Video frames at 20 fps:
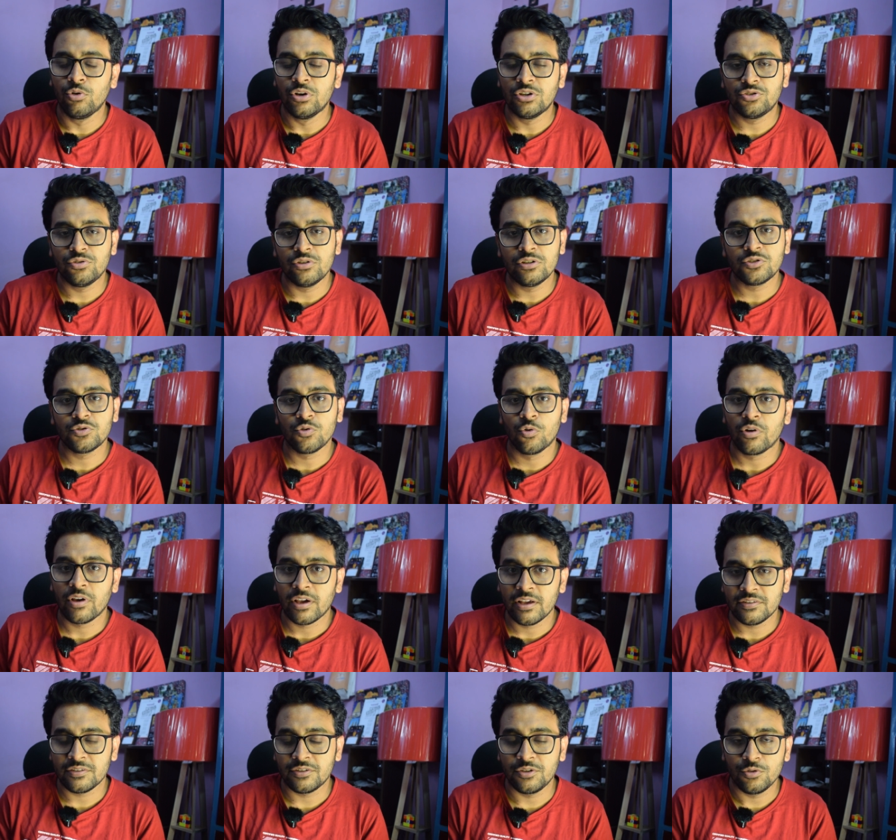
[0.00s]
which will
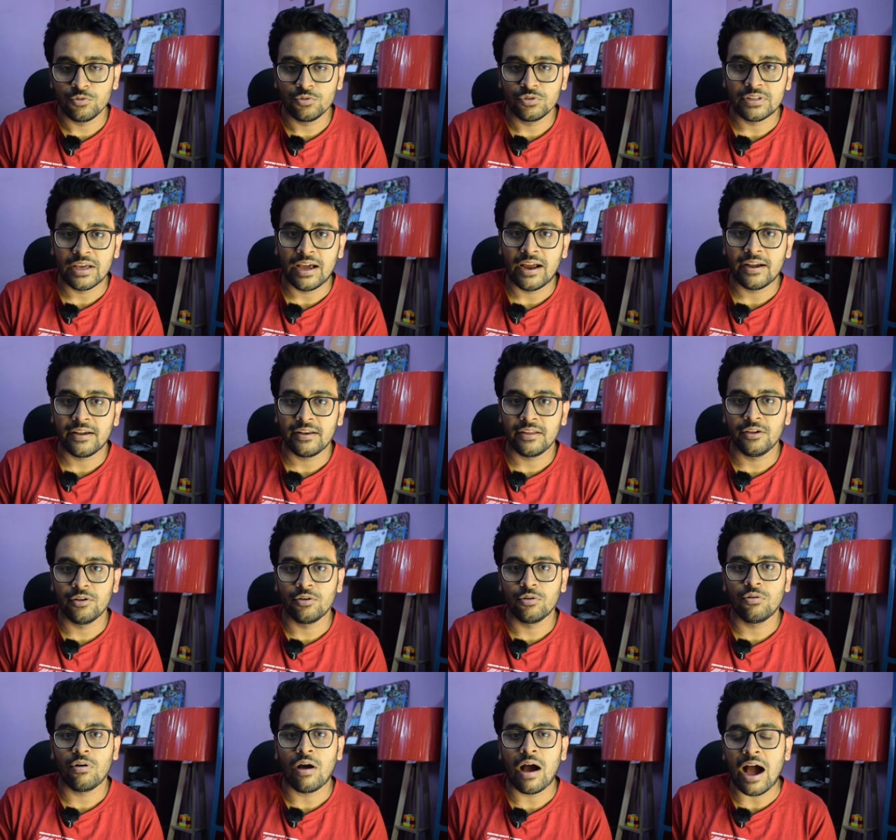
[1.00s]
showcase you that, you know,